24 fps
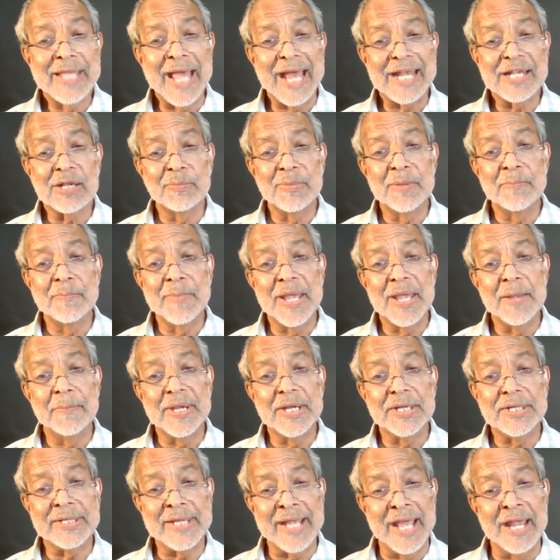That will be
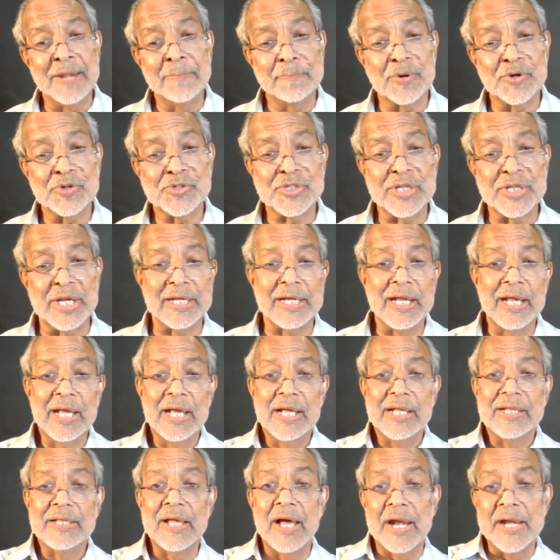maybe ten percent.
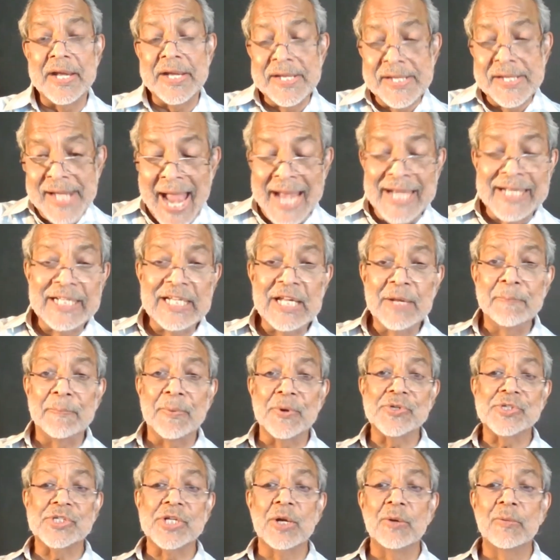The ninety
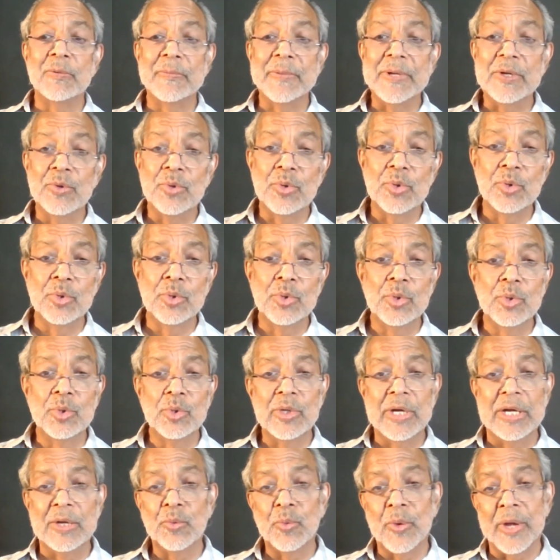percent will be
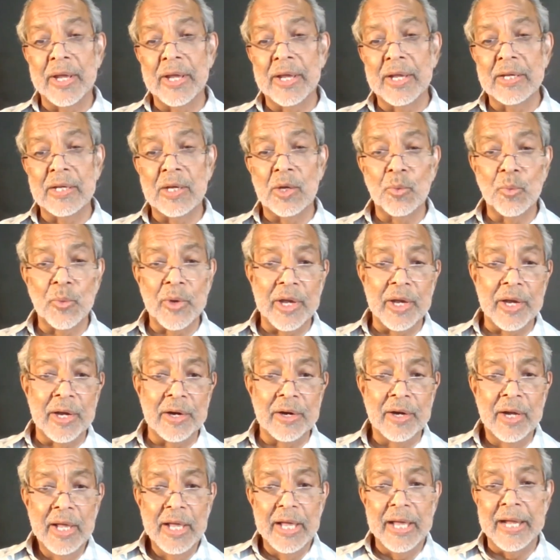who and when and
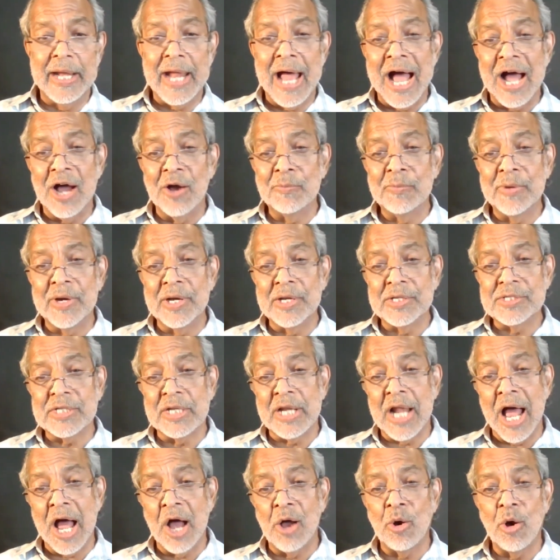where and how
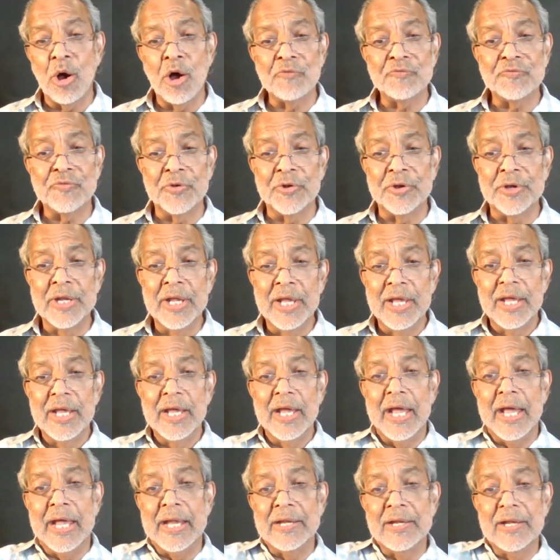much and how often.
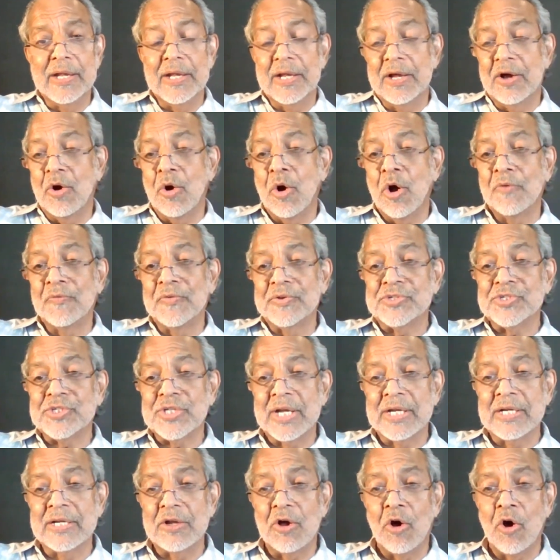And all of a
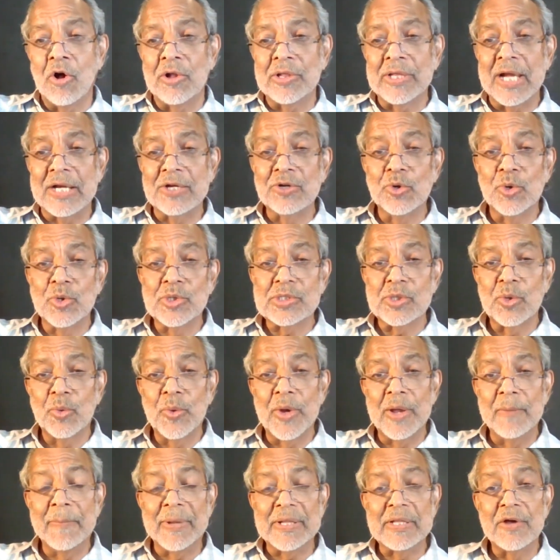sudden, all that goes
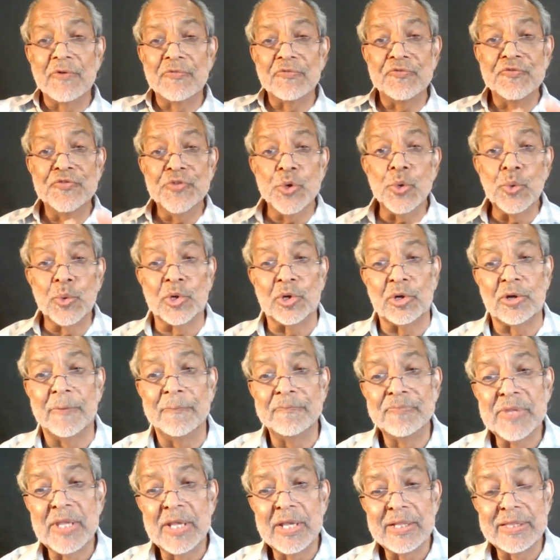away. But the fuel,
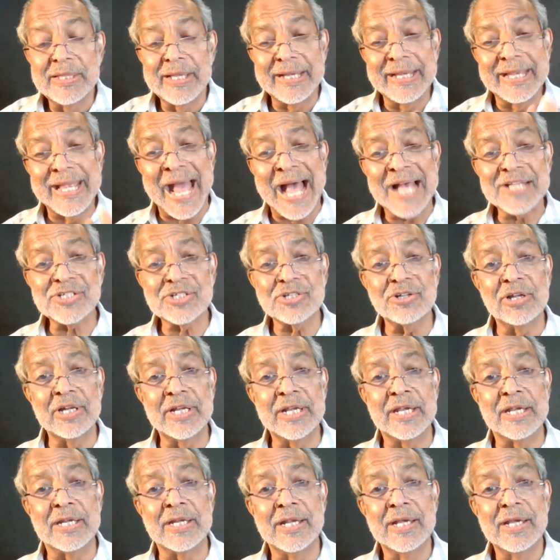the
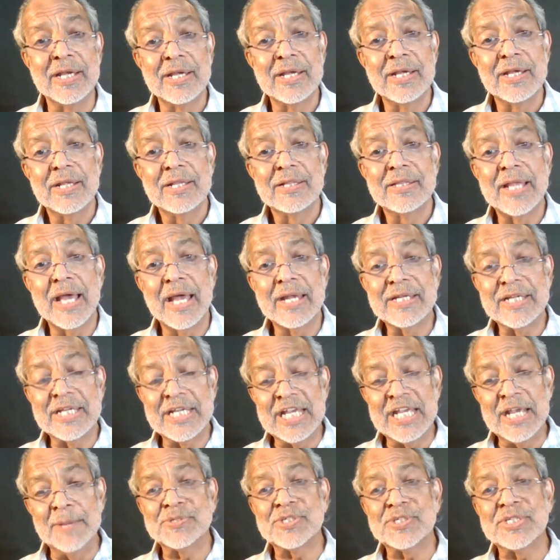gasoline
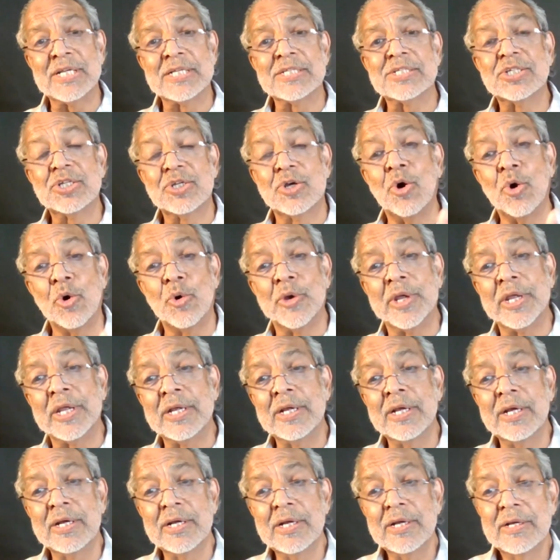that keeps things
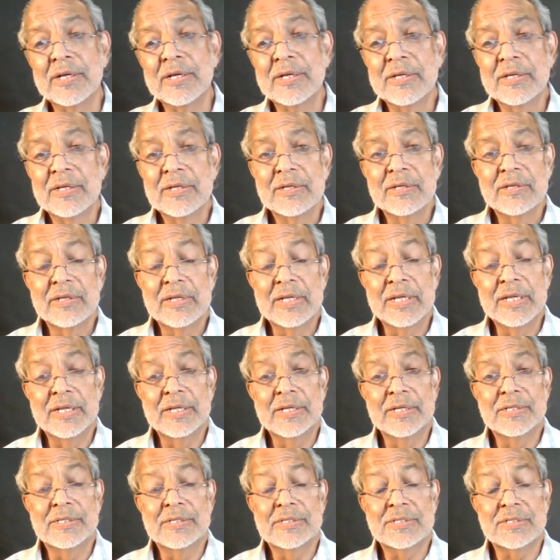going
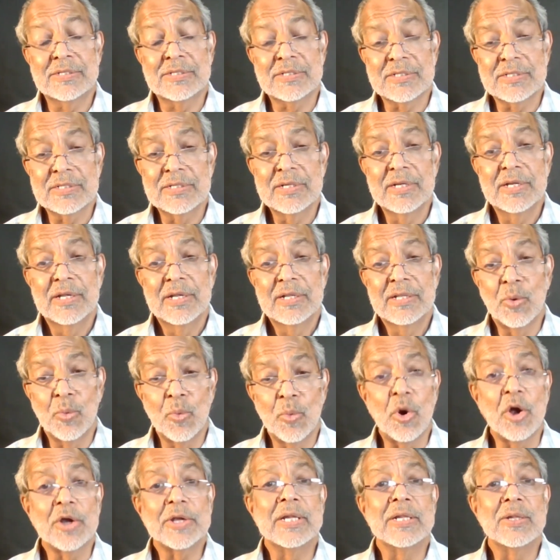is
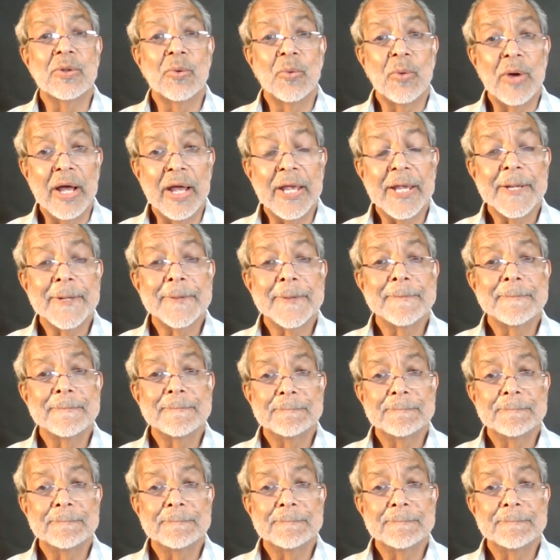the what and the why.